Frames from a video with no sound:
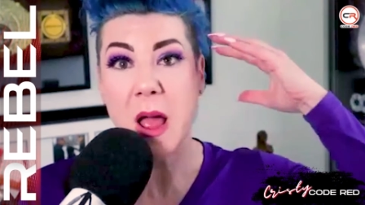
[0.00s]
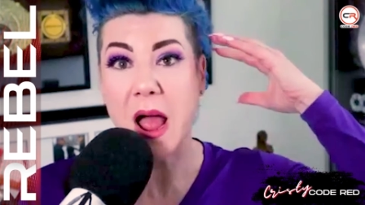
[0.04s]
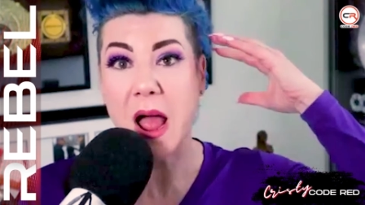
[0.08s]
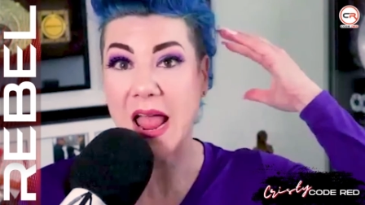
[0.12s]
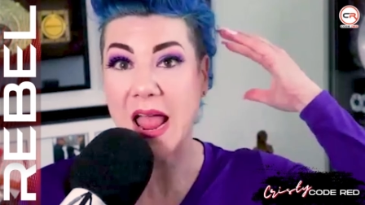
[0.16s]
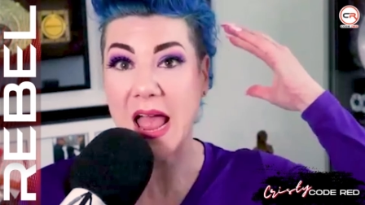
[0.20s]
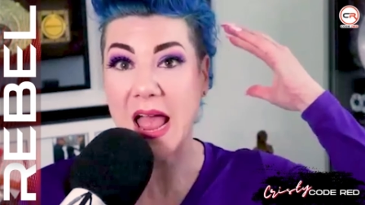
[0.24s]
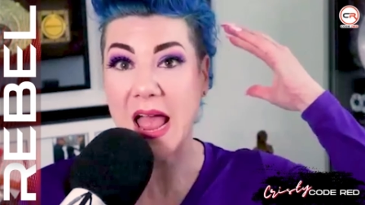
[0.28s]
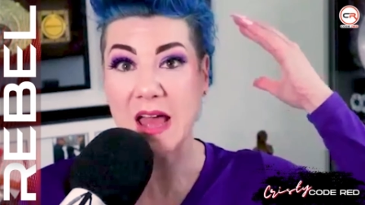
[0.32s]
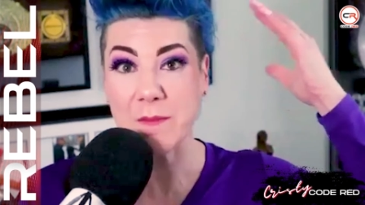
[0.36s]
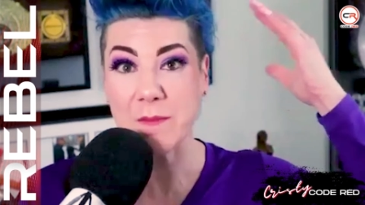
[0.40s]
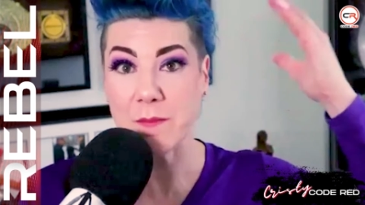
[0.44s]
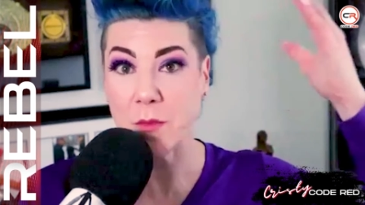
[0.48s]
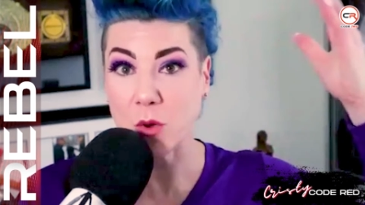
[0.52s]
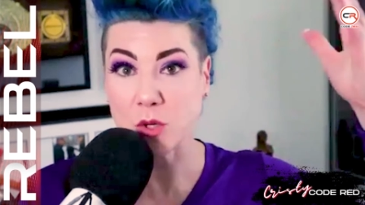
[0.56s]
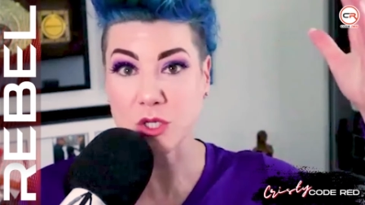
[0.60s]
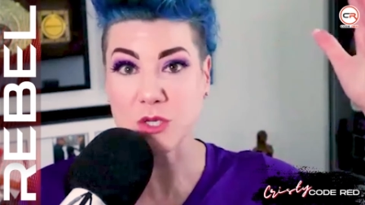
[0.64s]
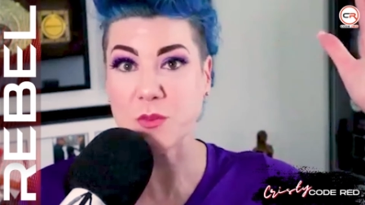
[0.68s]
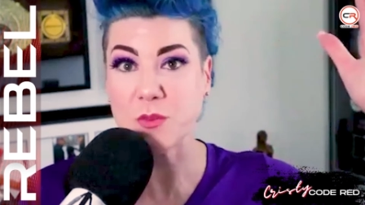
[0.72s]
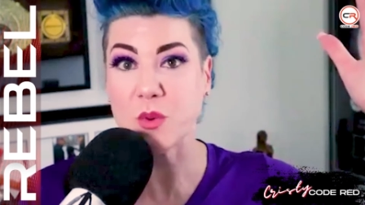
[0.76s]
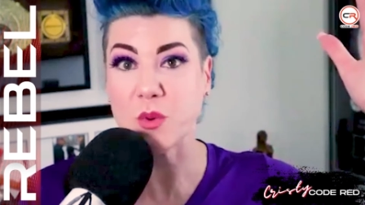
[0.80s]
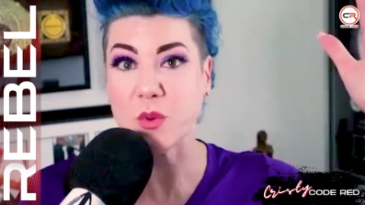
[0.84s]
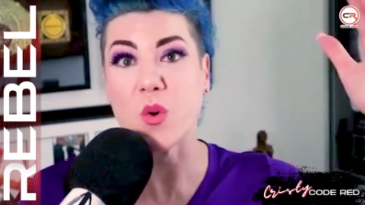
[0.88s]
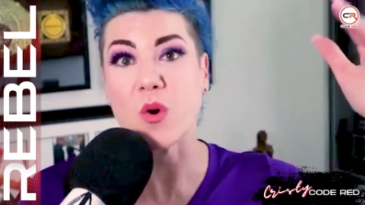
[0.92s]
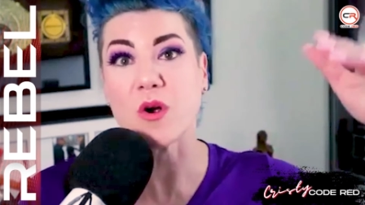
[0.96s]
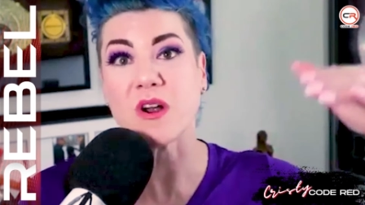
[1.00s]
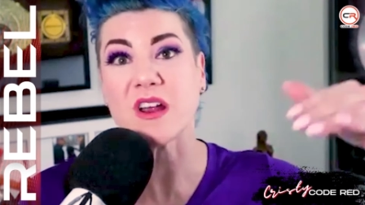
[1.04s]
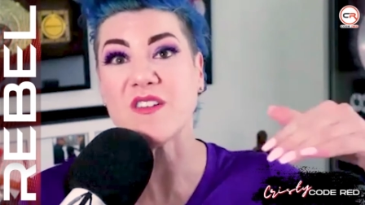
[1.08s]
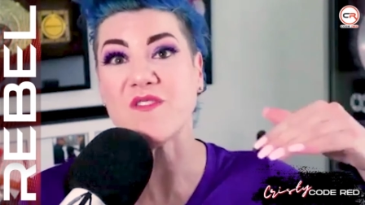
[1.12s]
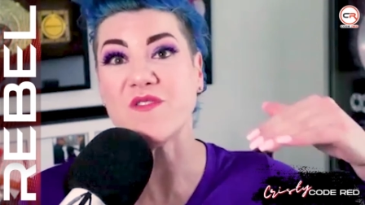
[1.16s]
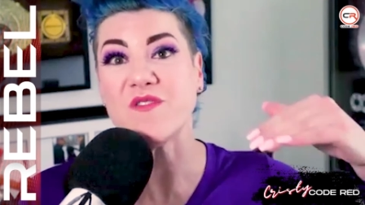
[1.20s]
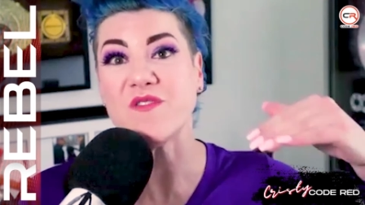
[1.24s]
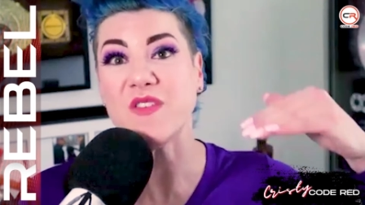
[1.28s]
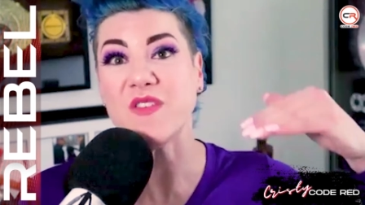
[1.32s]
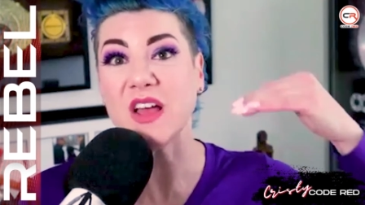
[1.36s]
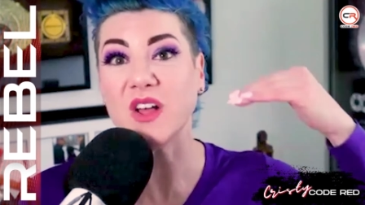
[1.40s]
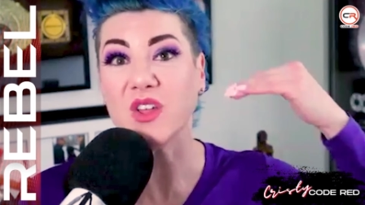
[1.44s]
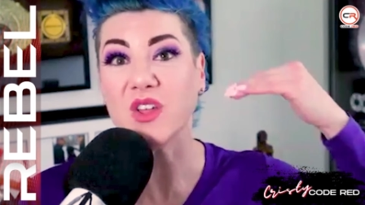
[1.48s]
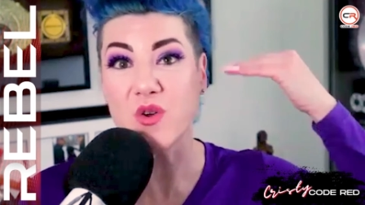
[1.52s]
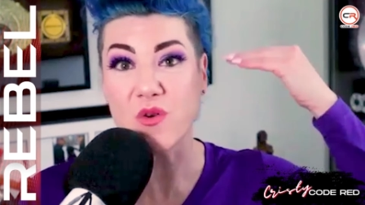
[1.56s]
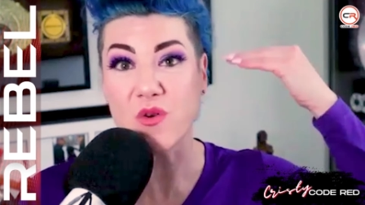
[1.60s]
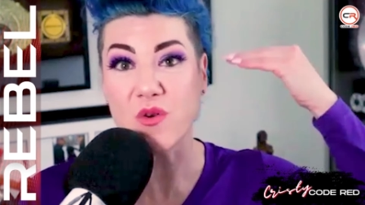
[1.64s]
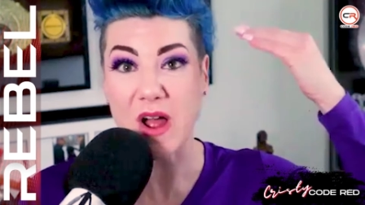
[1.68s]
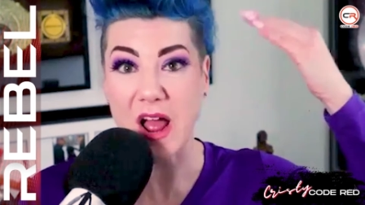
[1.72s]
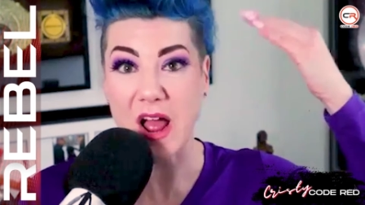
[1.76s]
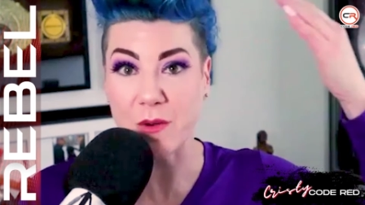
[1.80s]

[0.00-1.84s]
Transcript: I had multiple organ failure.